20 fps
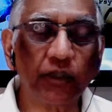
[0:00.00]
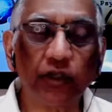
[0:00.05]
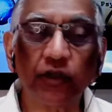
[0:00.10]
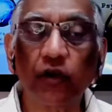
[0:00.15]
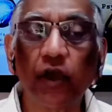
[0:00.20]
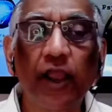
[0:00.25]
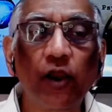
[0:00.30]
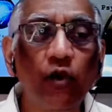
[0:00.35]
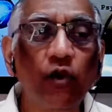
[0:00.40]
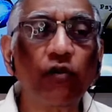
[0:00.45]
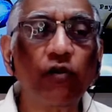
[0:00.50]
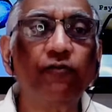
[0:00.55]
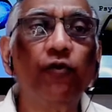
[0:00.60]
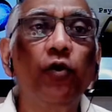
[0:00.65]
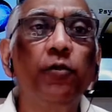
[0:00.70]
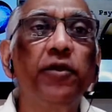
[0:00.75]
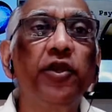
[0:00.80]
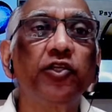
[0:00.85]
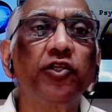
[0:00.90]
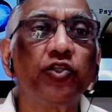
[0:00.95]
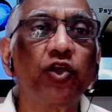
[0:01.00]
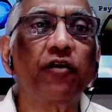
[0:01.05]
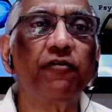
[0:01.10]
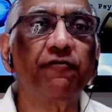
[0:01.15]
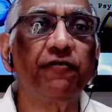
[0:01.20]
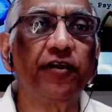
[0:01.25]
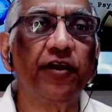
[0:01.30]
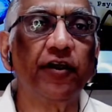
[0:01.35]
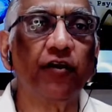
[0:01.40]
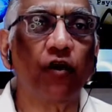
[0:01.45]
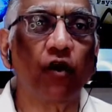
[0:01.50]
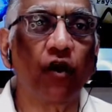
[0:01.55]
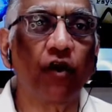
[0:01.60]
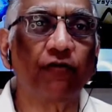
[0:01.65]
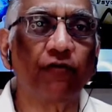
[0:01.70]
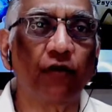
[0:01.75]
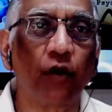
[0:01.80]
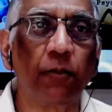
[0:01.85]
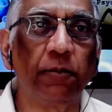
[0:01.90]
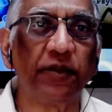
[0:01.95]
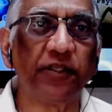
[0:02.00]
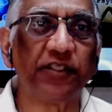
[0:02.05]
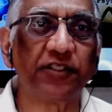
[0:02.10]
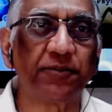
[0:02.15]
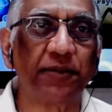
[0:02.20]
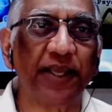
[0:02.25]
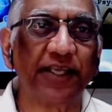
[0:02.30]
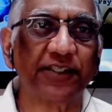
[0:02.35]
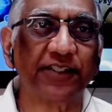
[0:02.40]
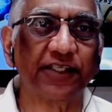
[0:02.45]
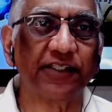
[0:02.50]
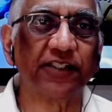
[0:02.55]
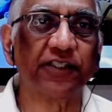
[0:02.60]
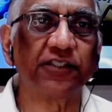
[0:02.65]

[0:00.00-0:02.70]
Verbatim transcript: agoraphobia is not a fear of open spaces;